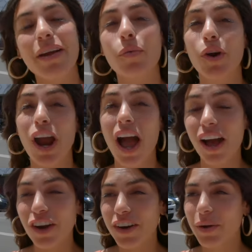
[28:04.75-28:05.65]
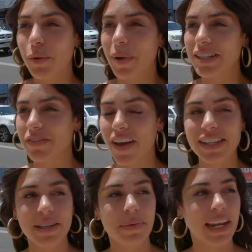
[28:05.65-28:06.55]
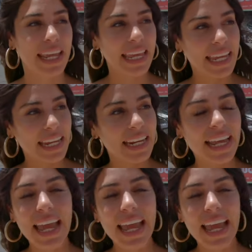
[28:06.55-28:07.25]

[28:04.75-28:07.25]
We're hungry, we're about to find something to eat.